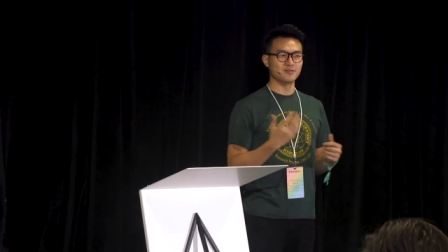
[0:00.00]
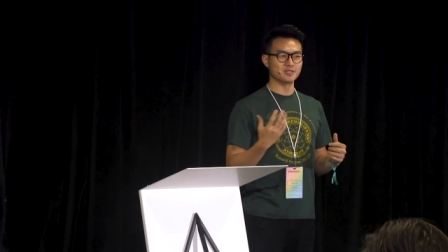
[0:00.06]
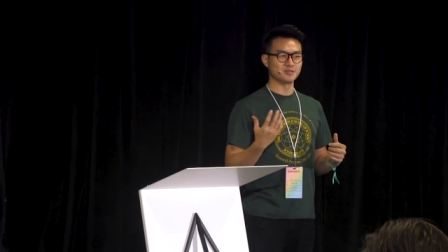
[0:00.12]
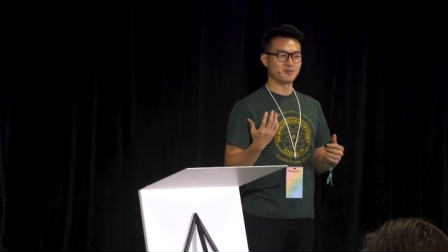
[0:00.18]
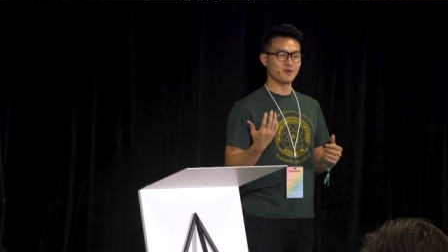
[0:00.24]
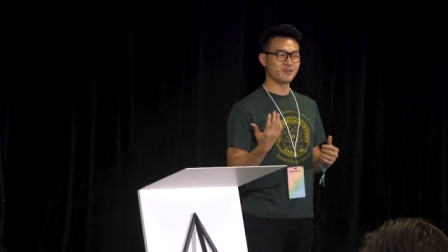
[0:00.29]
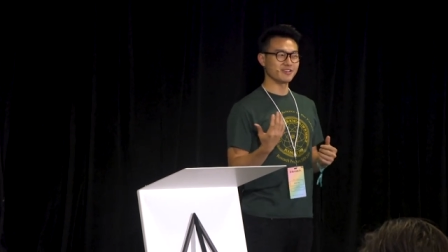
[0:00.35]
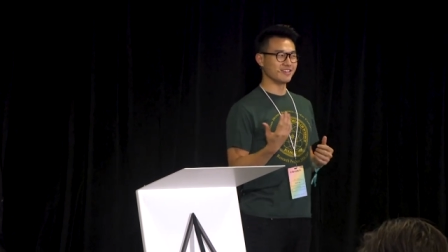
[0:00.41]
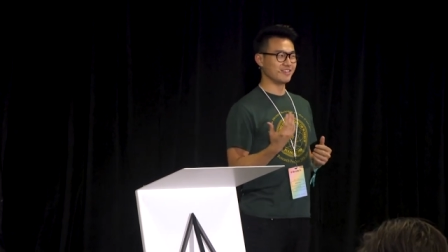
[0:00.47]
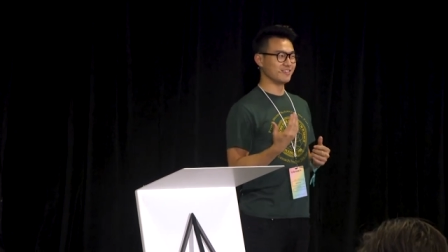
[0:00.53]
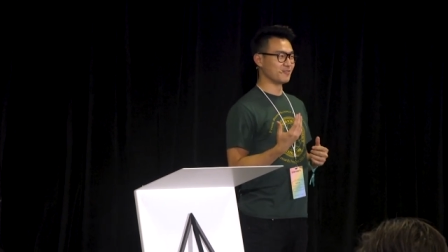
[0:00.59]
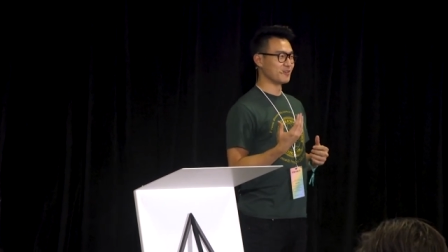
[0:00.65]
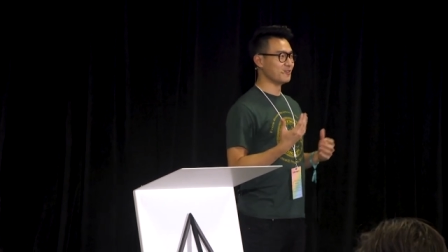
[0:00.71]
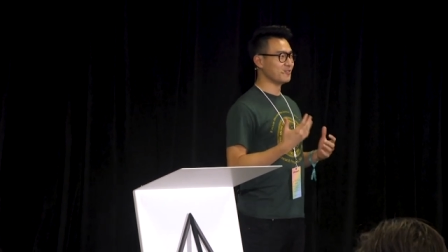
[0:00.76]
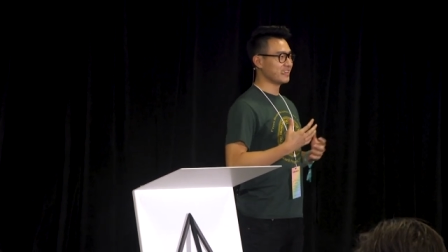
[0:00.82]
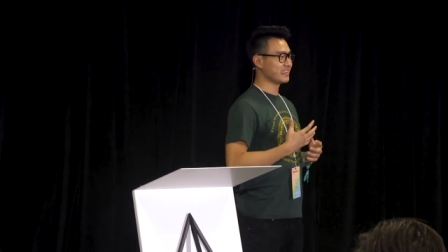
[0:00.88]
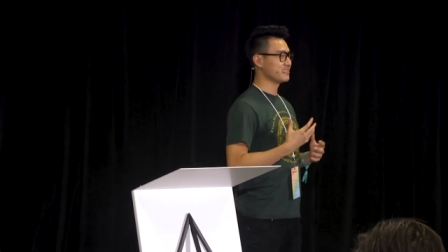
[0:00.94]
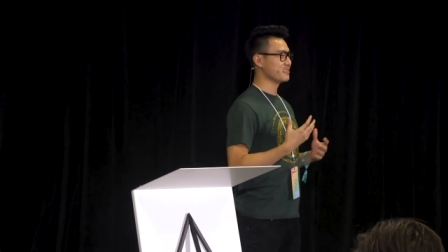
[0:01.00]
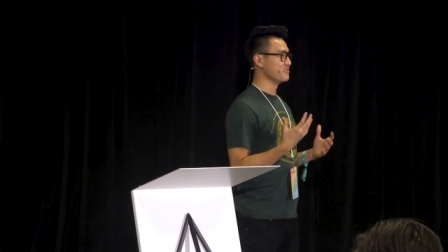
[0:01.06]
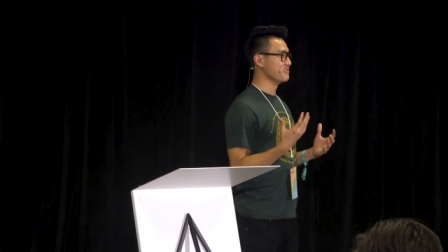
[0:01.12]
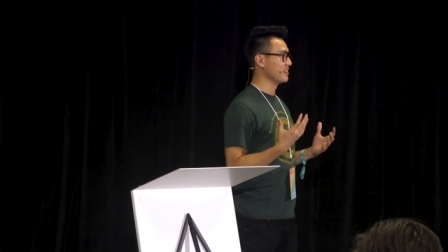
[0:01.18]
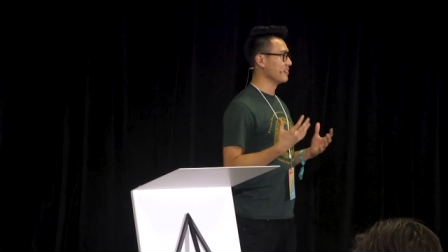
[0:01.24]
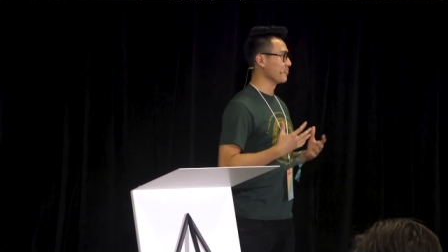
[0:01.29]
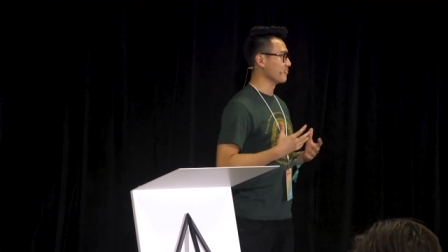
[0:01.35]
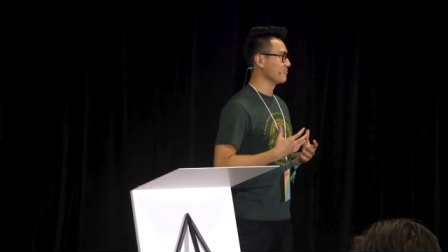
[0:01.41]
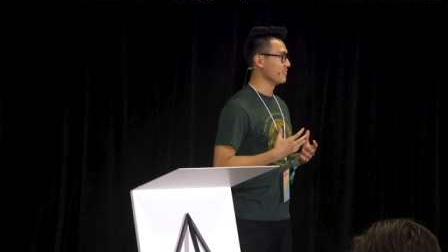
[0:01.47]
what's broken. We don't like to
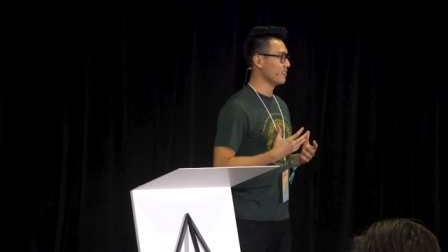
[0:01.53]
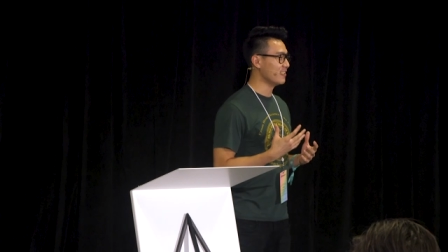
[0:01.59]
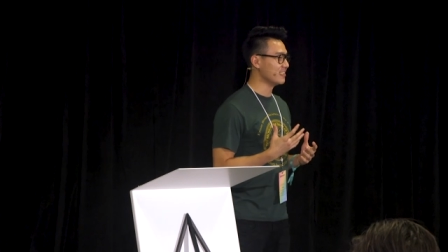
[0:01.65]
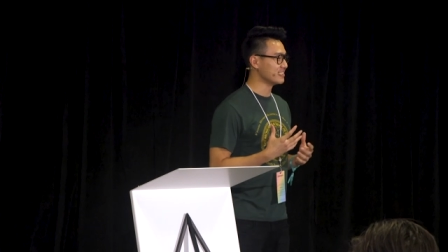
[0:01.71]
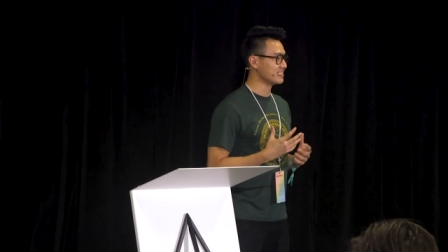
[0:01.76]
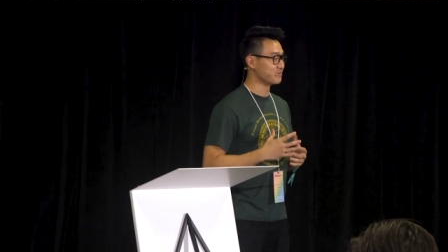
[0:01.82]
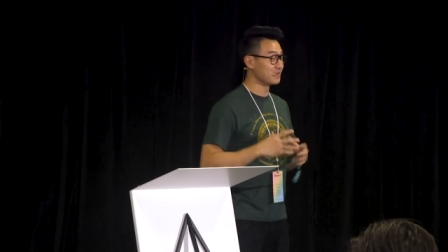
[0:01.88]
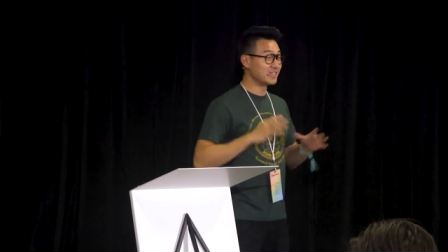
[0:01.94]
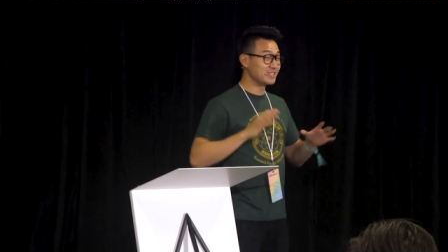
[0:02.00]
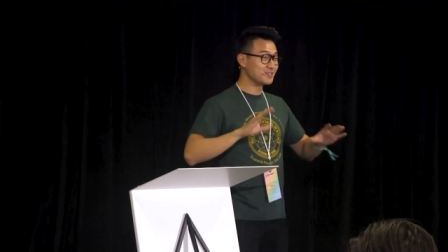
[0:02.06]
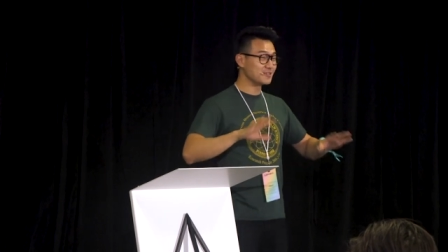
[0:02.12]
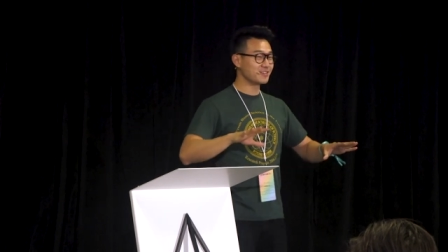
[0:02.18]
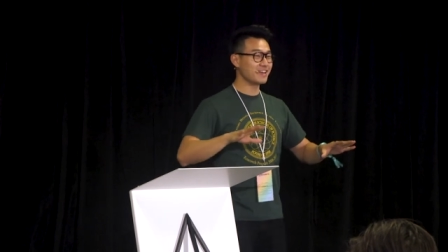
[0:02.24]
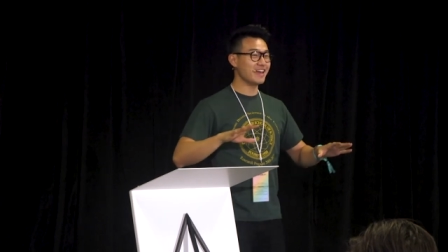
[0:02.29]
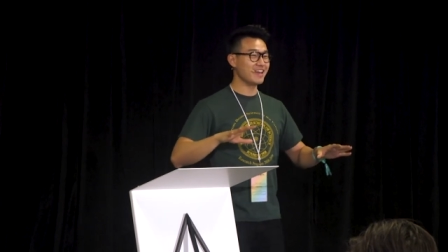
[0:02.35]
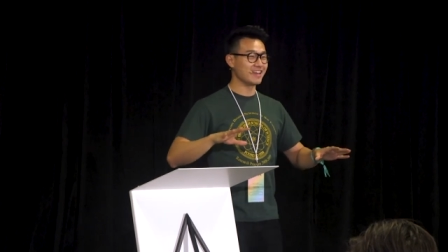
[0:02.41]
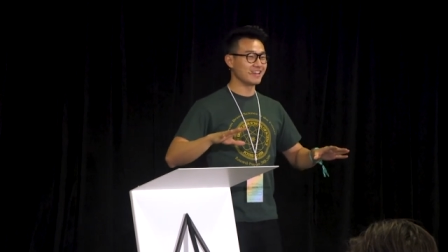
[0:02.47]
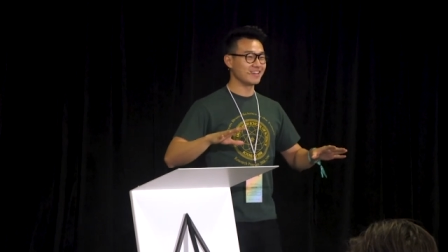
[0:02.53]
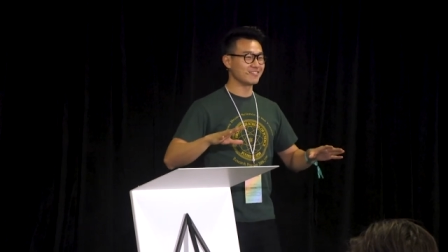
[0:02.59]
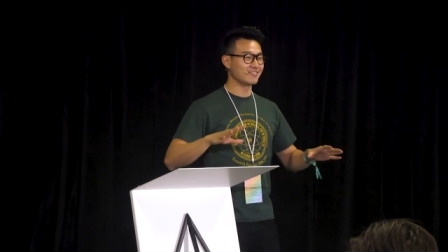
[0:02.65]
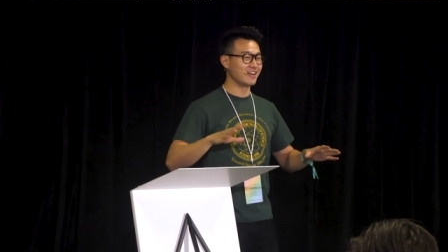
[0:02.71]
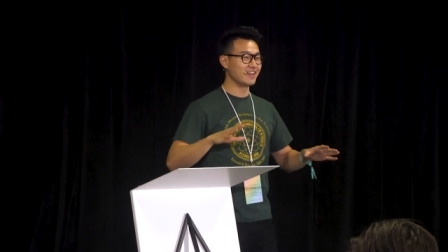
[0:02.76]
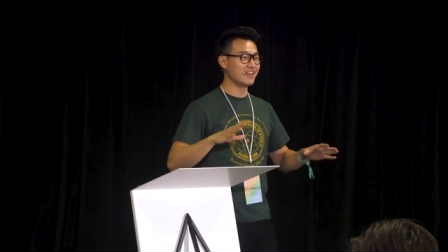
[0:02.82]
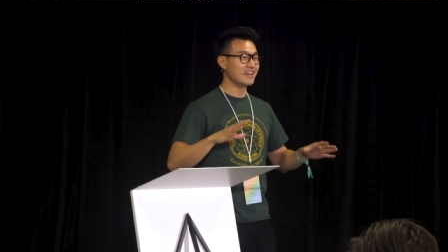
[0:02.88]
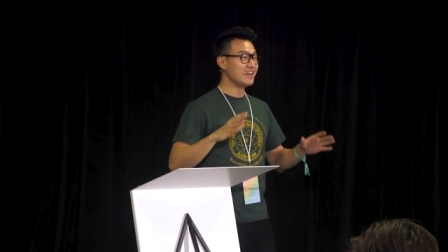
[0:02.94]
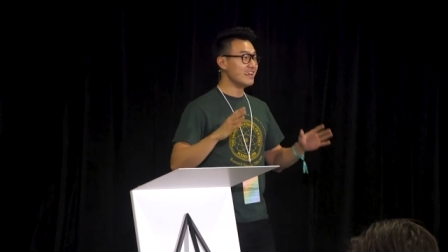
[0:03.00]
admit our flaws, but that's okay,
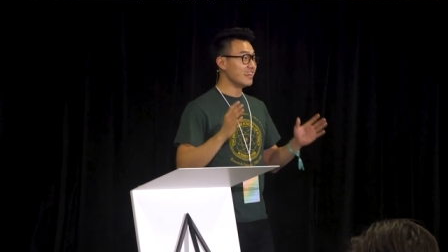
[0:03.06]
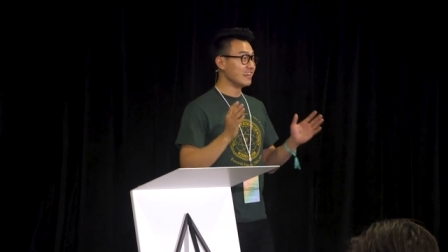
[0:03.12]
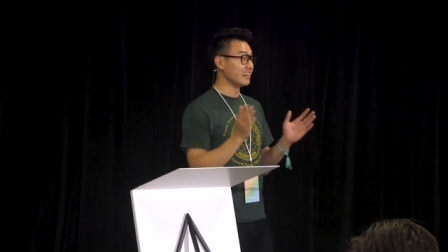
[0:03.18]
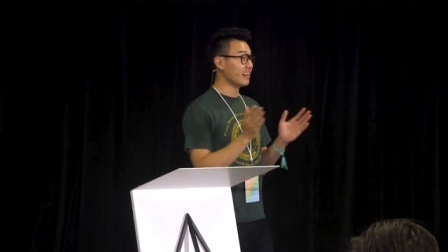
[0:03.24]
right?